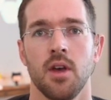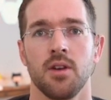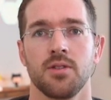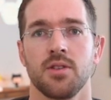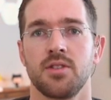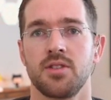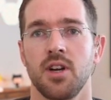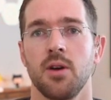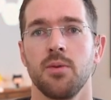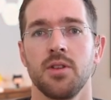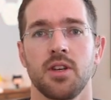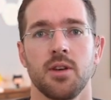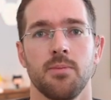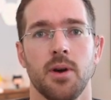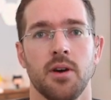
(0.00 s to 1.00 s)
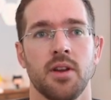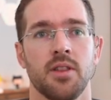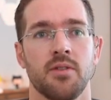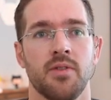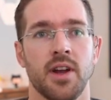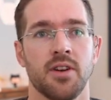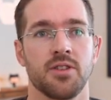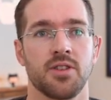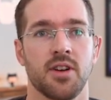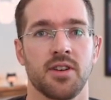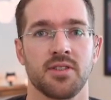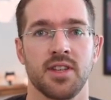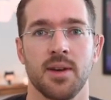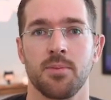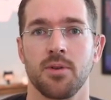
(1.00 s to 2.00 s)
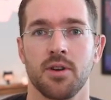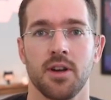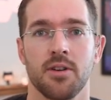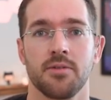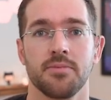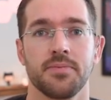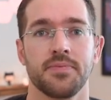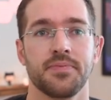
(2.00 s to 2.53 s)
So let's start with a component that renders our example code.